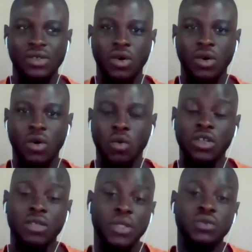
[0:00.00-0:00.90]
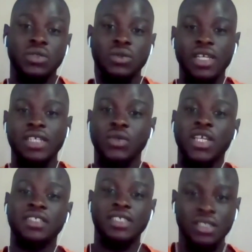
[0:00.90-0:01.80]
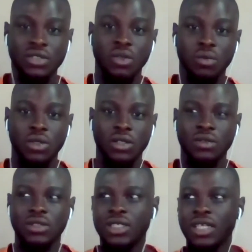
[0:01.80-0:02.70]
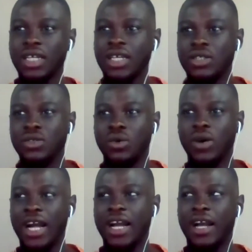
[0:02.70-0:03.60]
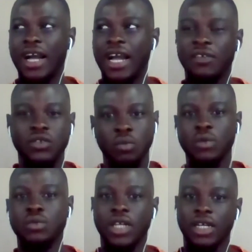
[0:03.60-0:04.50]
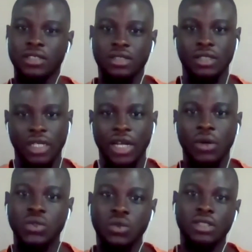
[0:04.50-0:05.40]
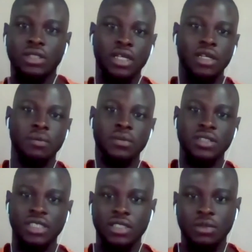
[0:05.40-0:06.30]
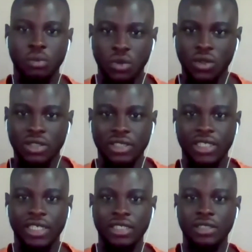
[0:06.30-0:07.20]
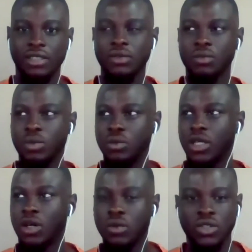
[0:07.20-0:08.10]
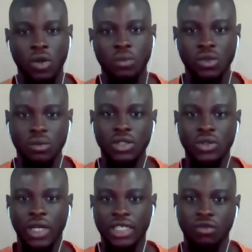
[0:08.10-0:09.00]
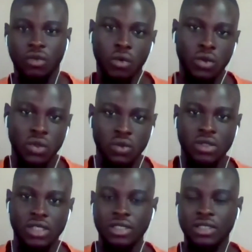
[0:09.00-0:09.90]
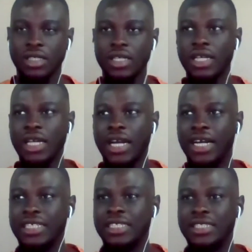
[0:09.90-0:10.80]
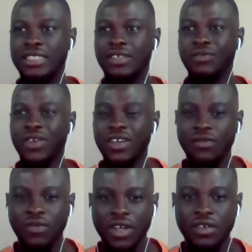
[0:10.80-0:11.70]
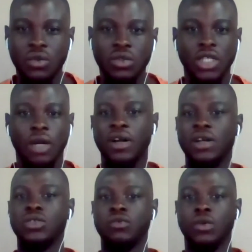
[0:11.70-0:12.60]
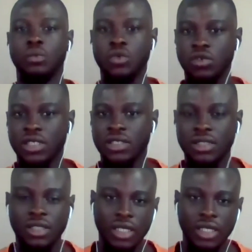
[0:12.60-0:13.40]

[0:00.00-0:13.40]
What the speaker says: or one of the best ways to learn, when you're teaching someone else. I have some people that I also teach product designing. People that always come to me to ask for 1 or 2 minutes, and it is a very, very crucial part of the progress.